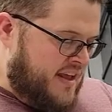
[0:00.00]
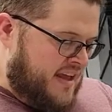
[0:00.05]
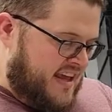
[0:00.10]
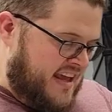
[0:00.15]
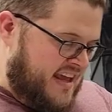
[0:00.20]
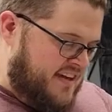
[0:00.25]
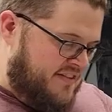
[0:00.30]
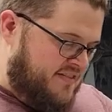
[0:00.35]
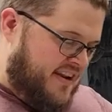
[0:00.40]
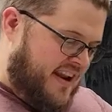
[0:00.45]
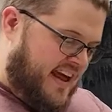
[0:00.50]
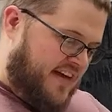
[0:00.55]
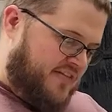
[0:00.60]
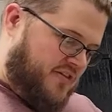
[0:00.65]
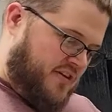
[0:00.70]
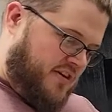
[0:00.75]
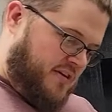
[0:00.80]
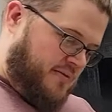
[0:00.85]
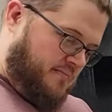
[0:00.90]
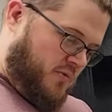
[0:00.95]
Even at
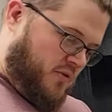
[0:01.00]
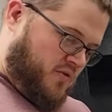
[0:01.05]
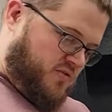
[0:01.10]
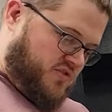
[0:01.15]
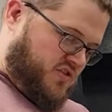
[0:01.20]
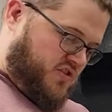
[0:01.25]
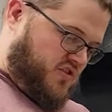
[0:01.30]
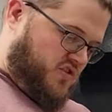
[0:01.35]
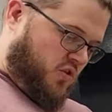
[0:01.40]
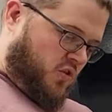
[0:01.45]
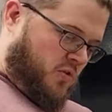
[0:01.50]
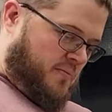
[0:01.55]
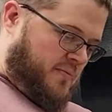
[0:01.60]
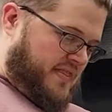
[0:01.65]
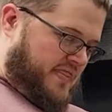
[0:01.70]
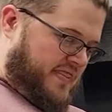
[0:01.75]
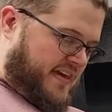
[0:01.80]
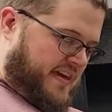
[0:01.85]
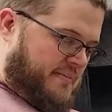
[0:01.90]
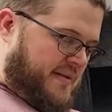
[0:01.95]
their most
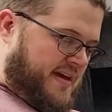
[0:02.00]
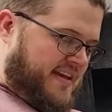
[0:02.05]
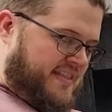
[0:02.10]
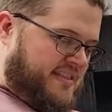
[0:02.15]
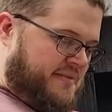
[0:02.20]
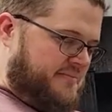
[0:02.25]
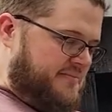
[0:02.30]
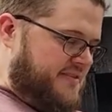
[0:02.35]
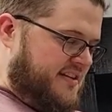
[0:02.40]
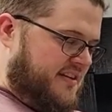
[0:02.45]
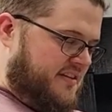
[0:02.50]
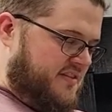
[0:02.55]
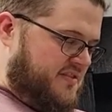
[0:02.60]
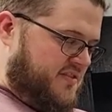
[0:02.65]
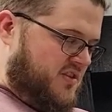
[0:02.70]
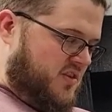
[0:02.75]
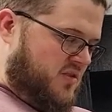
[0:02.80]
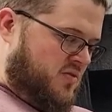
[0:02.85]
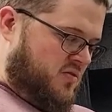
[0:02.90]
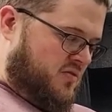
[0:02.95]
dormant, they make themselves
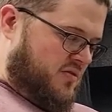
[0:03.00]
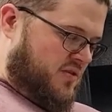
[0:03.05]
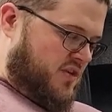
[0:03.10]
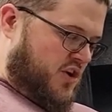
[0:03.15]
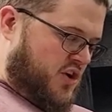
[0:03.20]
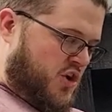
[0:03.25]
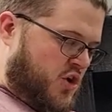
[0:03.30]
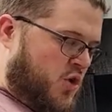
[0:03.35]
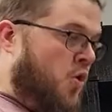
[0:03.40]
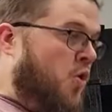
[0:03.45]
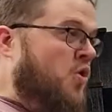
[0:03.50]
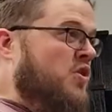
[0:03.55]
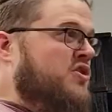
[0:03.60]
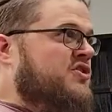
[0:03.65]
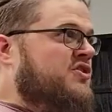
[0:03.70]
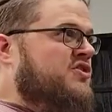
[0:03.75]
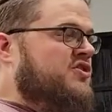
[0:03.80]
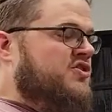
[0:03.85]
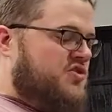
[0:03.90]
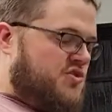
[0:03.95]
known.
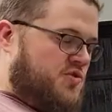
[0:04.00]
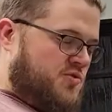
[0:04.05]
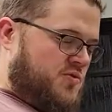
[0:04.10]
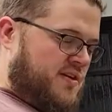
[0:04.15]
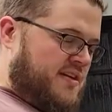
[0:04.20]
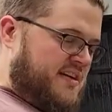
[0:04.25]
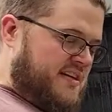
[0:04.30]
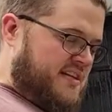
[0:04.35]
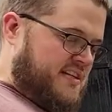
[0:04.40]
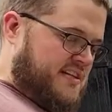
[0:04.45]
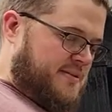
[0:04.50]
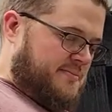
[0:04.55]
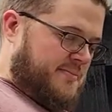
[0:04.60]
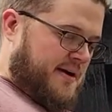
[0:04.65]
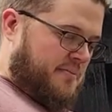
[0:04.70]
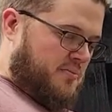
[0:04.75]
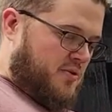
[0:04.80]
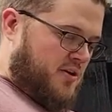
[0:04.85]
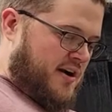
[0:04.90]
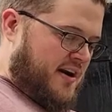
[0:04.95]
Corks scurrying into my
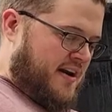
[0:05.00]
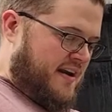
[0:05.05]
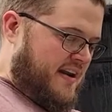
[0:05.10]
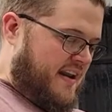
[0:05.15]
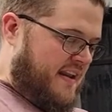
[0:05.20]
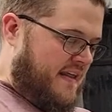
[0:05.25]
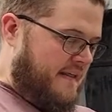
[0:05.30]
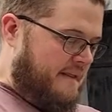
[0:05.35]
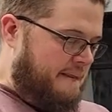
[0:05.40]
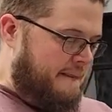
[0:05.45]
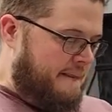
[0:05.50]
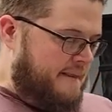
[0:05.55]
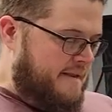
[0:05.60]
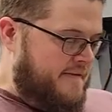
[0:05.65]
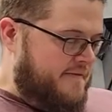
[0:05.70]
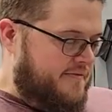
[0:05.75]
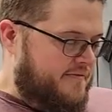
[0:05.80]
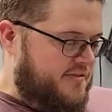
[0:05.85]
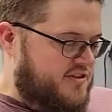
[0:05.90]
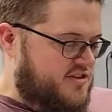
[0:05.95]
brain.
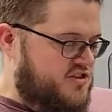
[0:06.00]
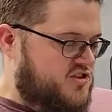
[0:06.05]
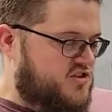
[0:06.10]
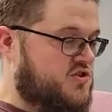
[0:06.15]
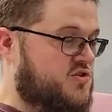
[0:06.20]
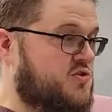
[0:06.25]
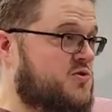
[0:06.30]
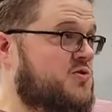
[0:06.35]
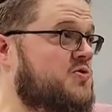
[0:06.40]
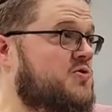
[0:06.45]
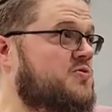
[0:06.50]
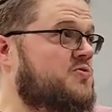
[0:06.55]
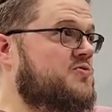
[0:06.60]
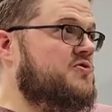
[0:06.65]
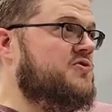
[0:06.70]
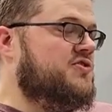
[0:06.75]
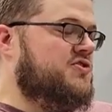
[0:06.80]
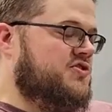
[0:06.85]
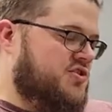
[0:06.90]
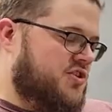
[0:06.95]
The
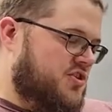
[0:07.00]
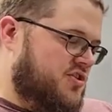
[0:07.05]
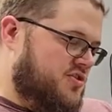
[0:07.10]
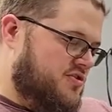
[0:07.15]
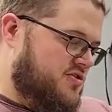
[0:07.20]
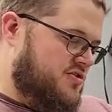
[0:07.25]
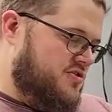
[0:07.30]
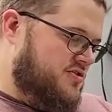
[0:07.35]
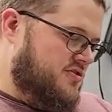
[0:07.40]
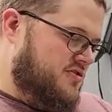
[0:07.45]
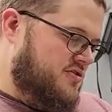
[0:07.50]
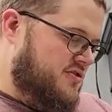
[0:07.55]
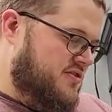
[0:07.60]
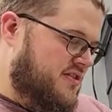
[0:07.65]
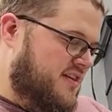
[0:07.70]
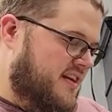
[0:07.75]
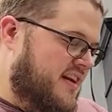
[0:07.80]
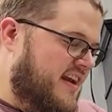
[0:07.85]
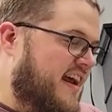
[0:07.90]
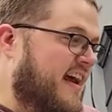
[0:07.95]
screws
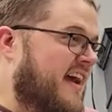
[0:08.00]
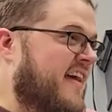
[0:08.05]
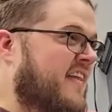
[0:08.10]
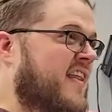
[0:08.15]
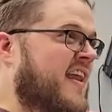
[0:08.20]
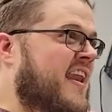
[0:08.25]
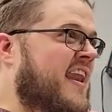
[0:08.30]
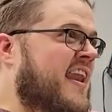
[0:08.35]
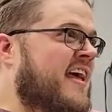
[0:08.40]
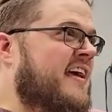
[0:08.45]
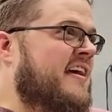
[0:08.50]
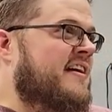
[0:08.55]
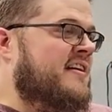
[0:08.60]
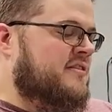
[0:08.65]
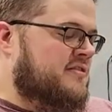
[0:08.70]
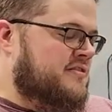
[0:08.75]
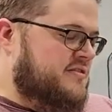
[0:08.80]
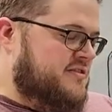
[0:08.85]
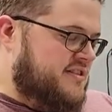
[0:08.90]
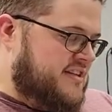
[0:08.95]
turn and the
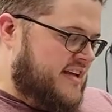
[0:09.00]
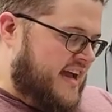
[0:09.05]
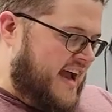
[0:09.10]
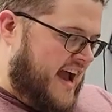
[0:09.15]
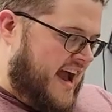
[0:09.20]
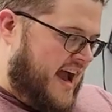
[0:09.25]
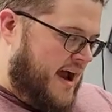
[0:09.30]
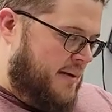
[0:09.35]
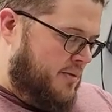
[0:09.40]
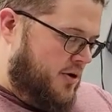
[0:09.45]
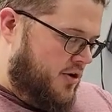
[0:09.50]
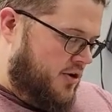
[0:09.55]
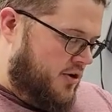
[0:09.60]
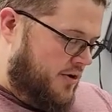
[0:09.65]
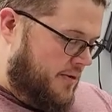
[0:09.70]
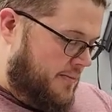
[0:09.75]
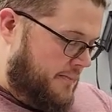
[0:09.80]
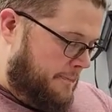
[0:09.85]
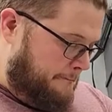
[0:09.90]
nails hammer.